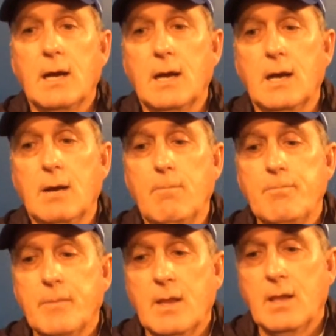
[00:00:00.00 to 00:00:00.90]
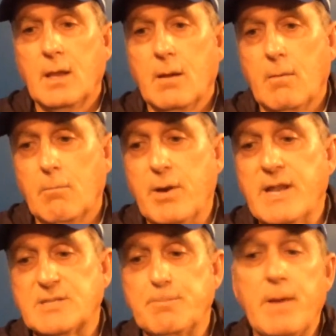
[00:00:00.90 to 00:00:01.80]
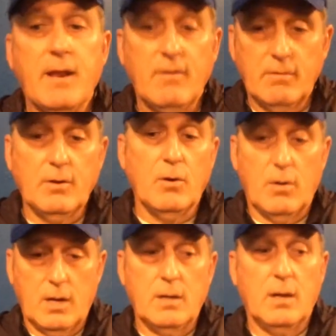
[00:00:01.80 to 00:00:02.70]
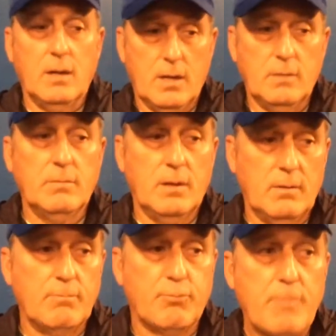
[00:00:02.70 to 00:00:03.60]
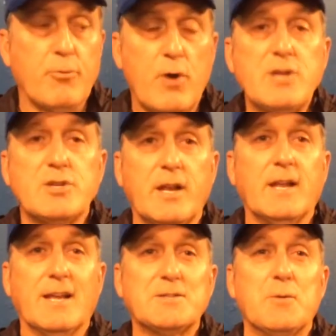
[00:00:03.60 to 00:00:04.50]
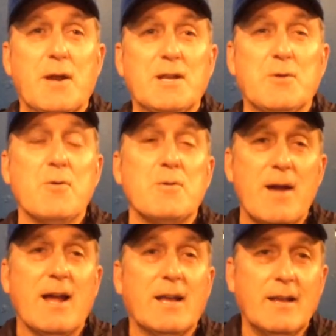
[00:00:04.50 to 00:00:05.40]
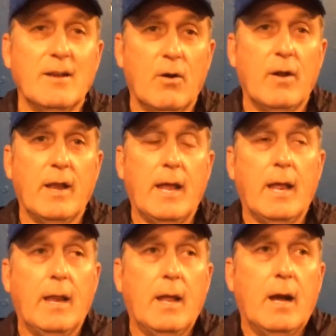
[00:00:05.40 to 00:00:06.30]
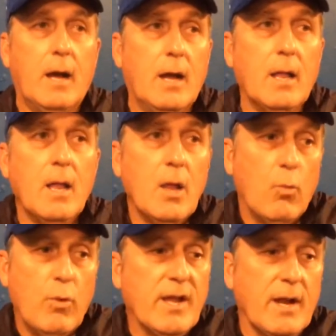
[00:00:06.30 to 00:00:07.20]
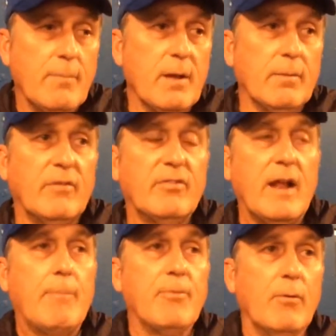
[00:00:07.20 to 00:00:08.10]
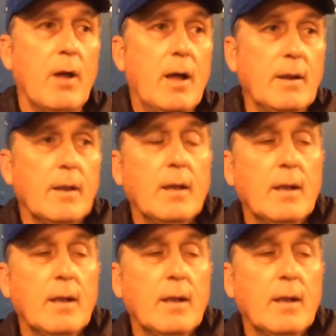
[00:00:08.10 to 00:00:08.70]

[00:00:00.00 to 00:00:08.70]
But it's been, a preparation against a running quarterback, and we got to be able to stop the run,